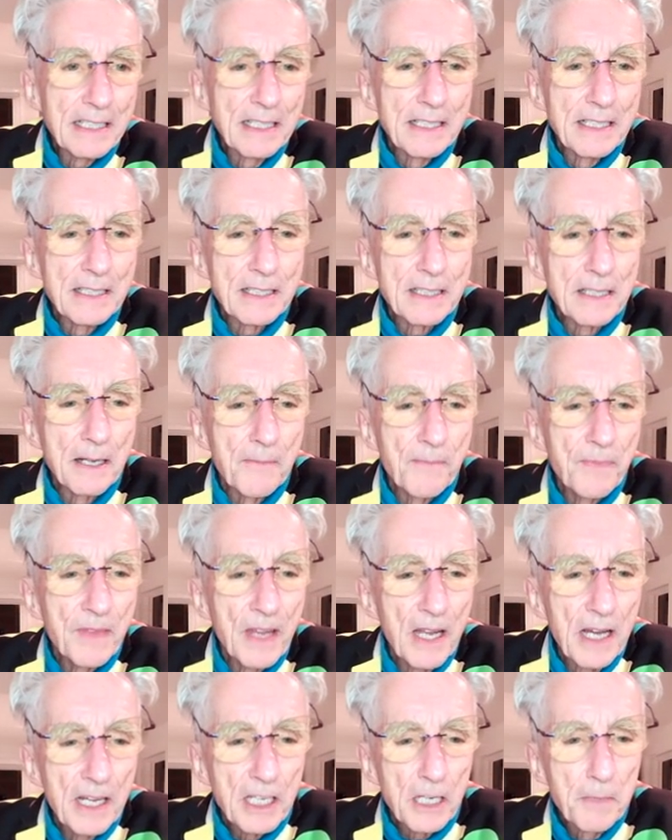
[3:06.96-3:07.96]
is uh,
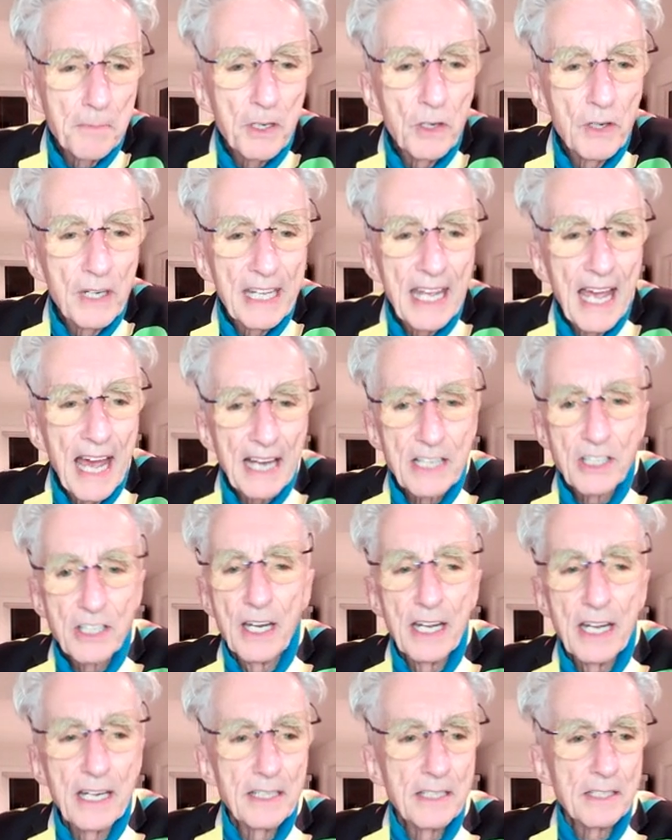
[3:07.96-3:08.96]
Community Action
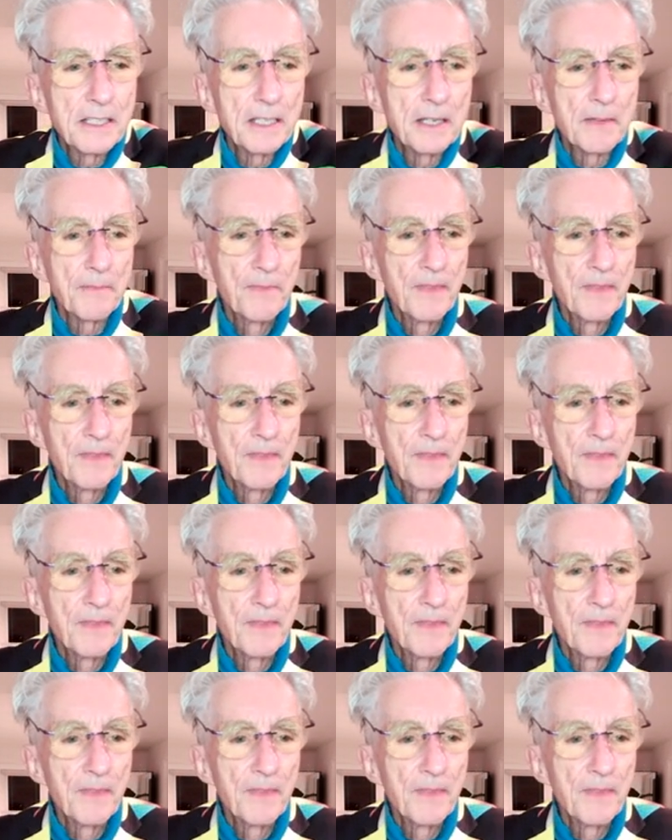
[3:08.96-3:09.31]
Agency.